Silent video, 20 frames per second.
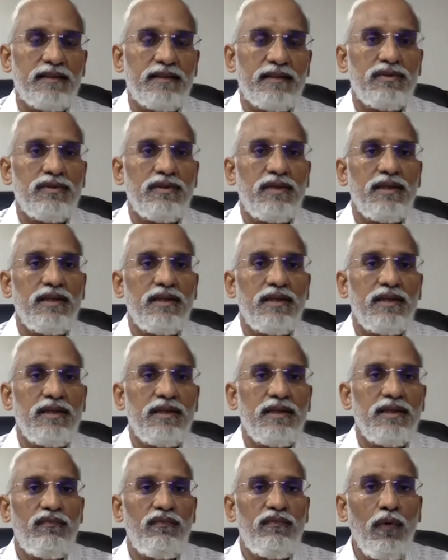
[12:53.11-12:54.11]
So that is
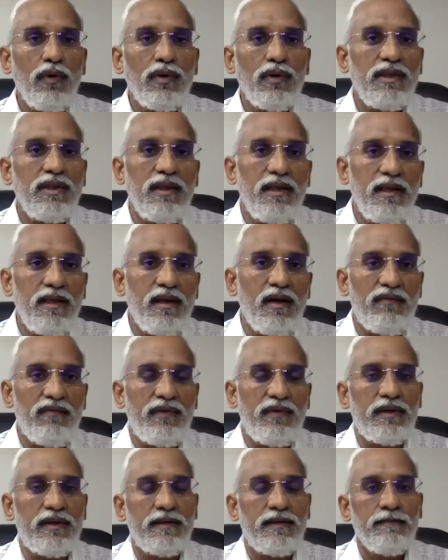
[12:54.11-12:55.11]
the fourth area of
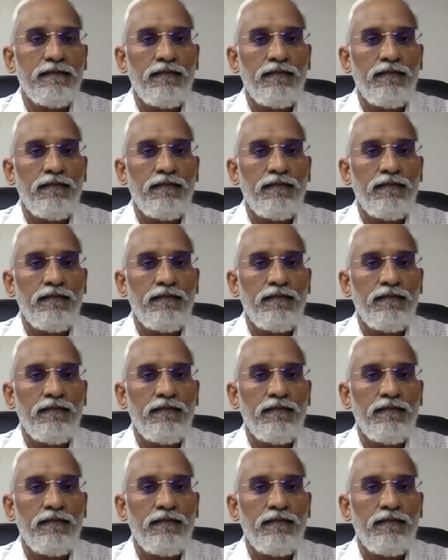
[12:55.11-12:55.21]
it.